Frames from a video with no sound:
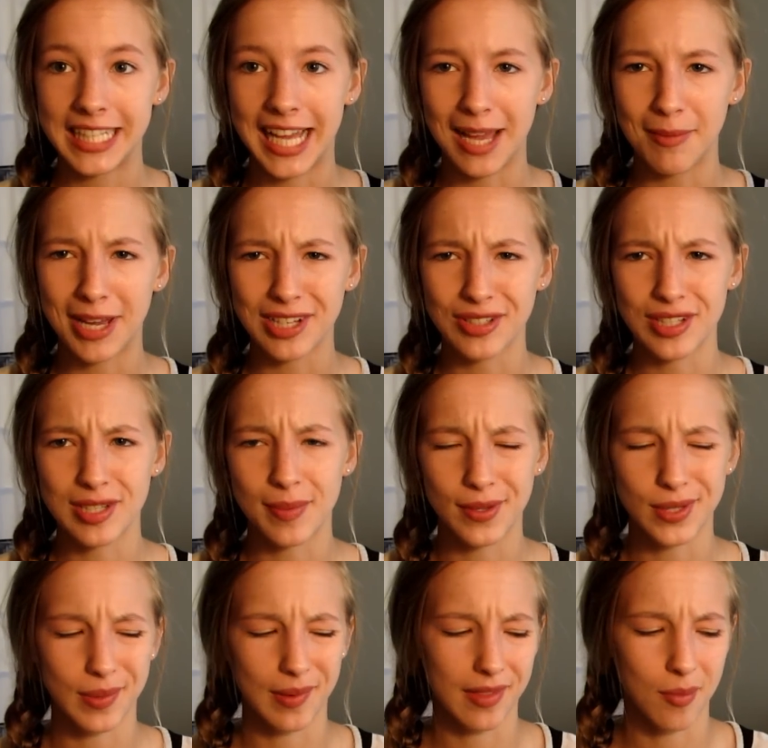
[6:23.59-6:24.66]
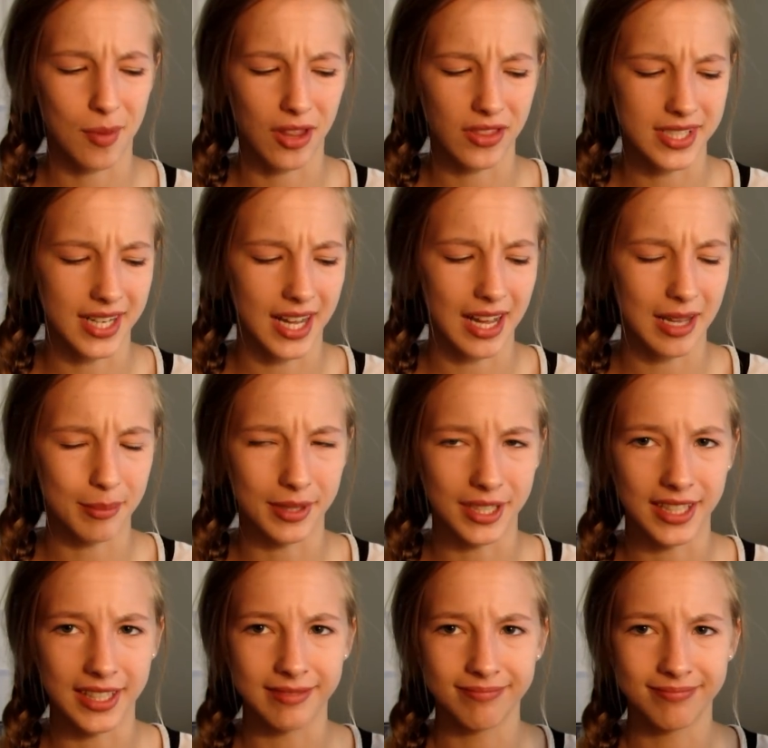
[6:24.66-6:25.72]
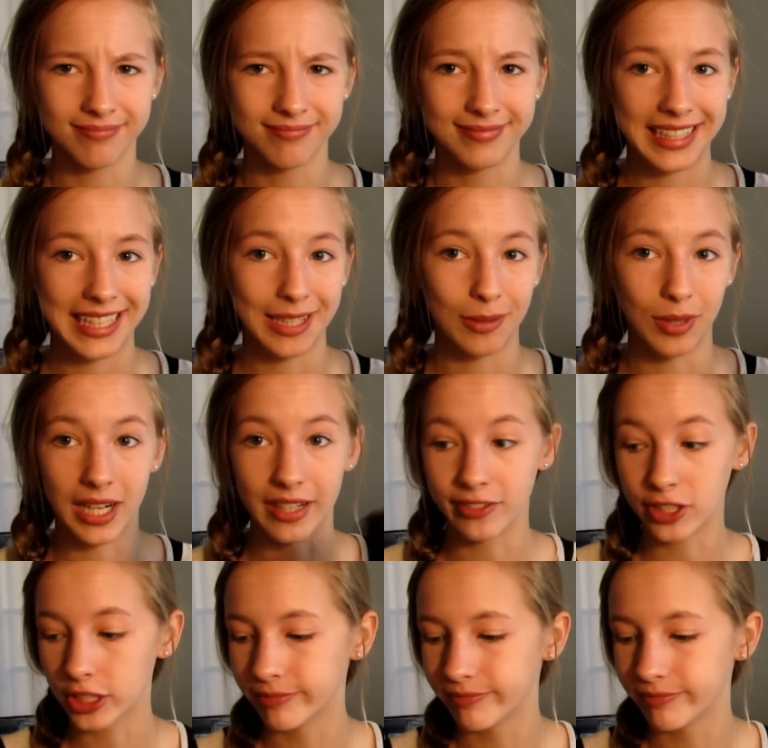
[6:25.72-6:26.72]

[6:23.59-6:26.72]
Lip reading: I'm actually supposed to wear them all the time, but whatever.